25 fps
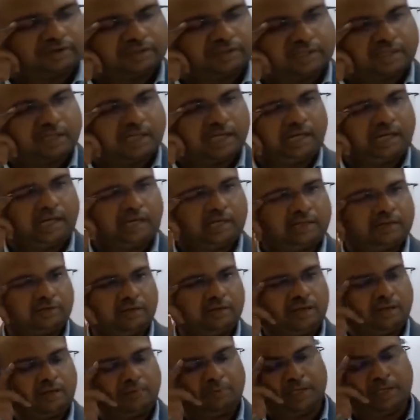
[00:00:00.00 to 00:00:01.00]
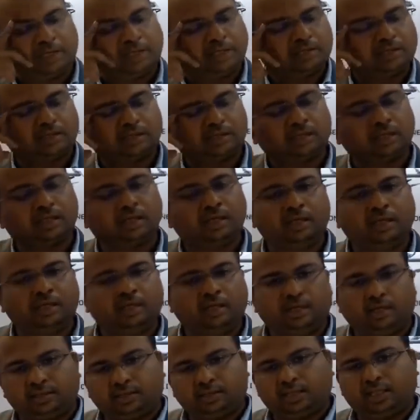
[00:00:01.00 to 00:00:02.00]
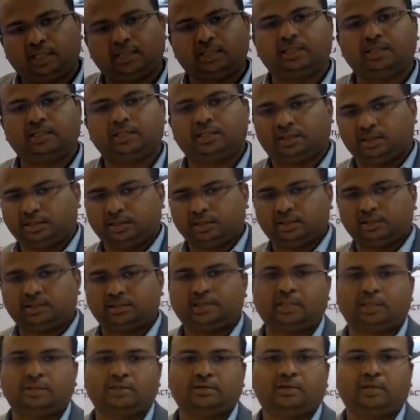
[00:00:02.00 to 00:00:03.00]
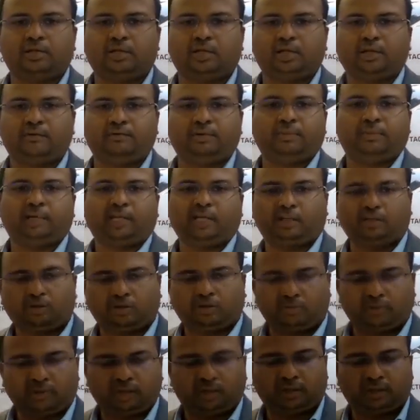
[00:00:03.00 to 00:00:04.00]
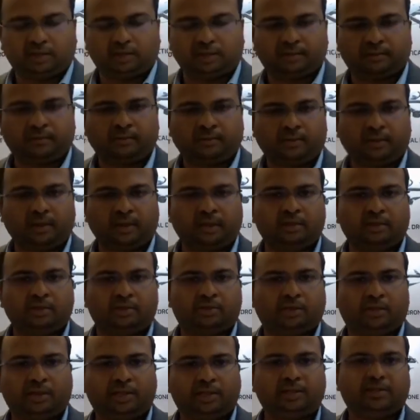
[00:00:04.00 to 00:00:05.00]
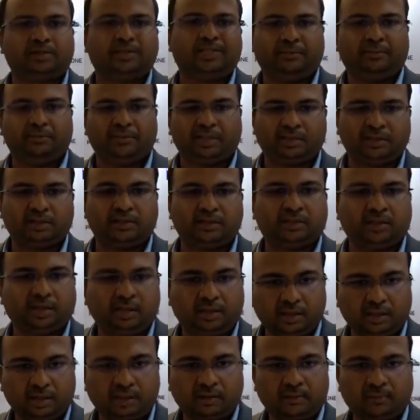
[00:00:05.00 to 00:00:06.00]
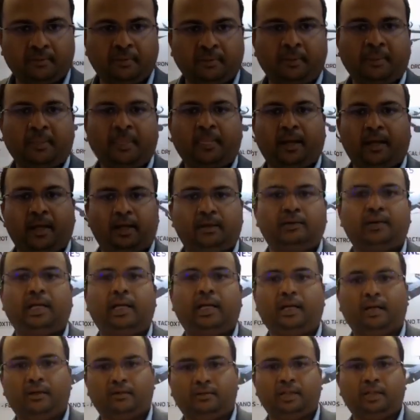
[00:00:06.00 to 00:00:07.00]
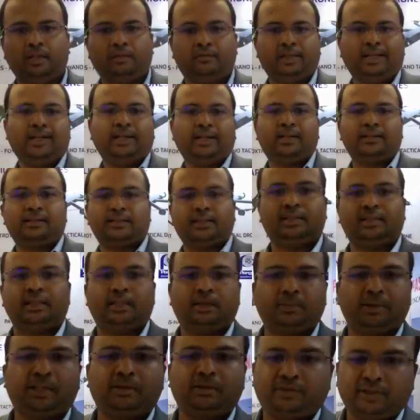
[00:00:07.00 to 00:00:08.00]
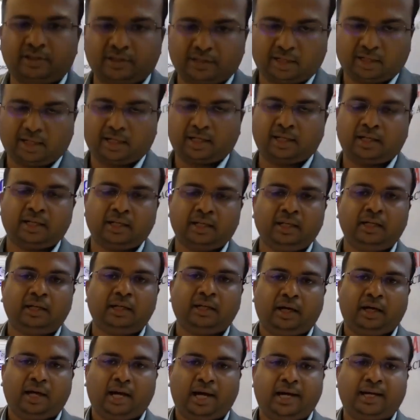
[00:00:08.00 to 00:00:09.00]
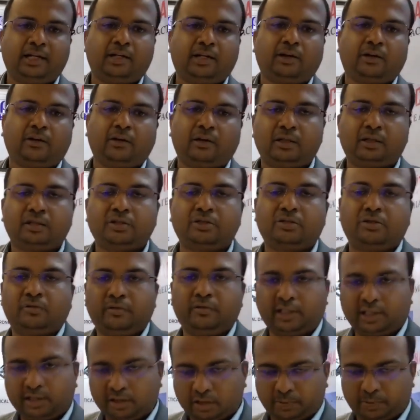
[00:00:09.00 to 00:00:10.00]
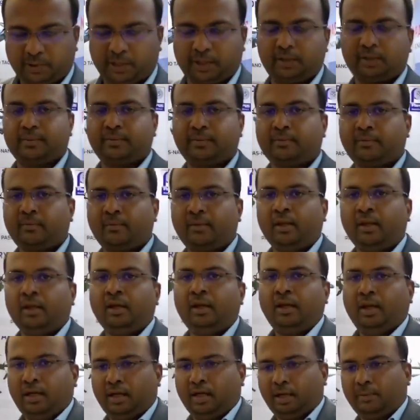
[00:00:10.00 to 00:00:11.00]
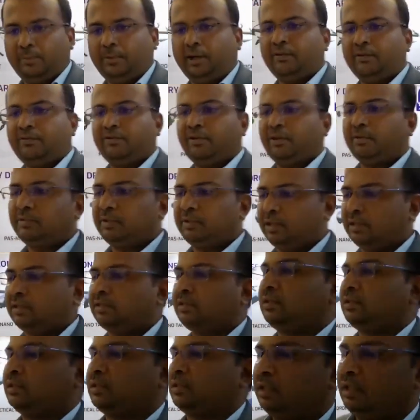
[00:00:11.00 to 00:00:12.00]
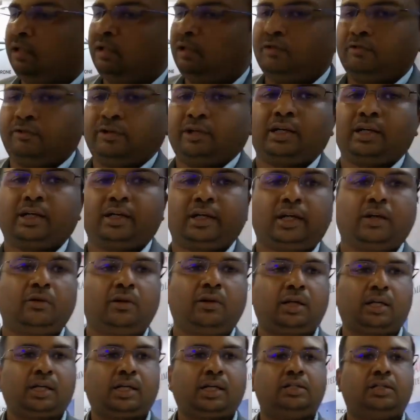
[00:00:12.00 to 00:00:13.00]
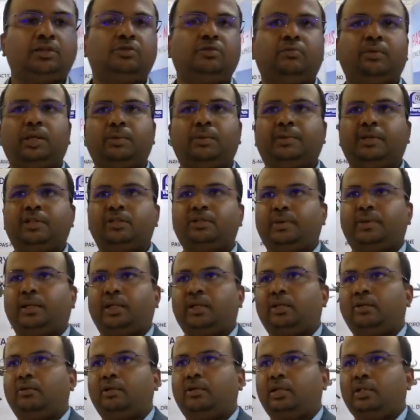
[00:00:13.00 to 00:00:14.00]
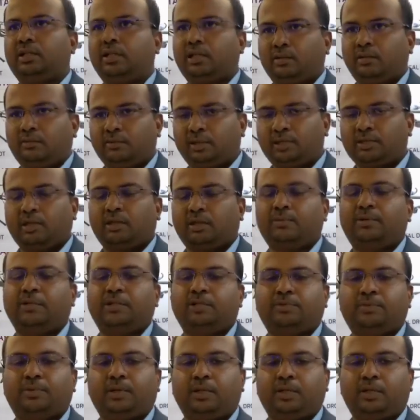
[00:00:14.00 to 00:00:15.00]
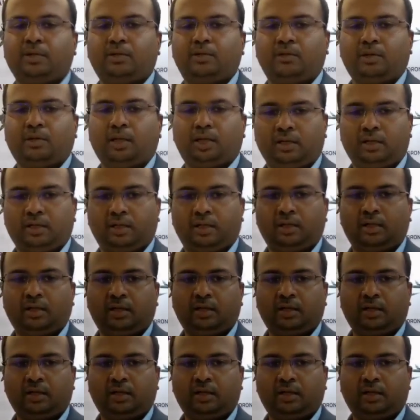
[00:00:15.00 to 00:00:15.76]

for the high altitude application. And the other thing is it does not have a magnetometer, so it is jam resistant, and we have various other benefits like high tolerance to wind speed. And apart from this, for a regular consumer perspective and the commercial perspective and